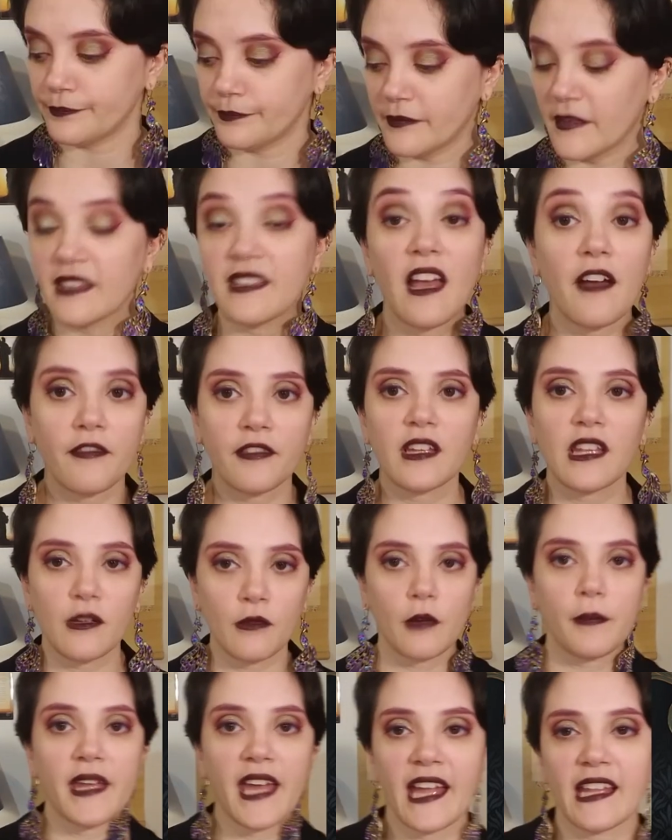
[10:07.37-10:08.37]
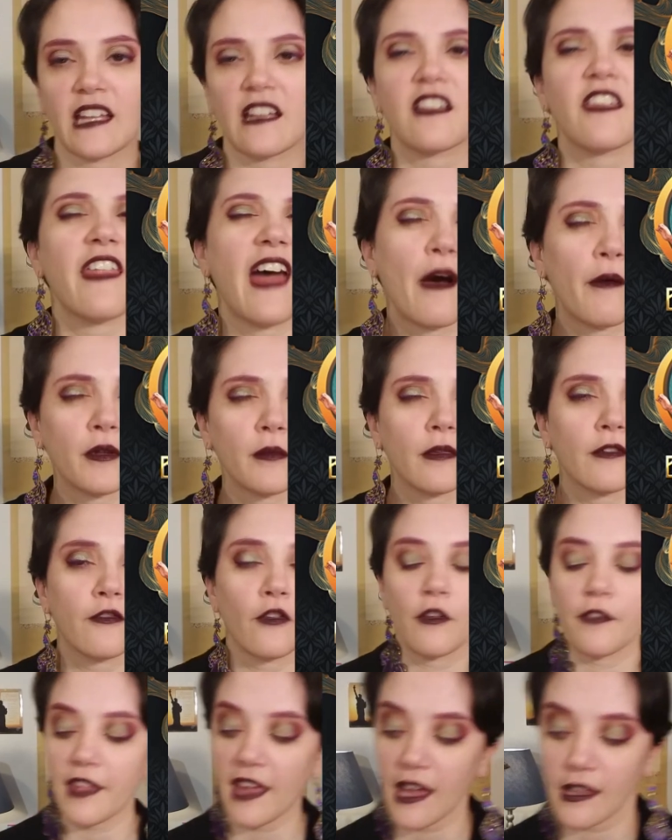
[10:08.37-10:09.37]
I definitely will be getting to that one before
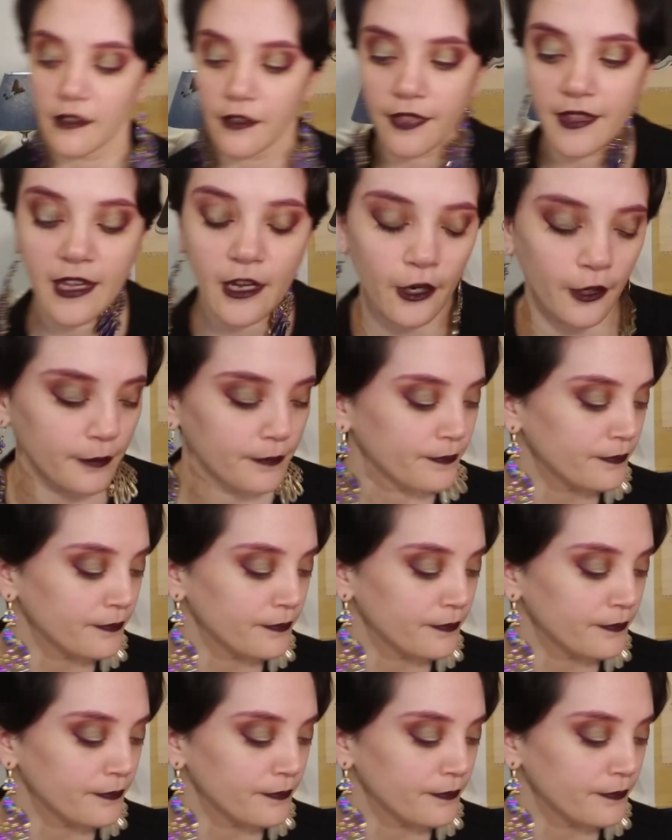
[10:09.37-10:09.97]
the end of the year.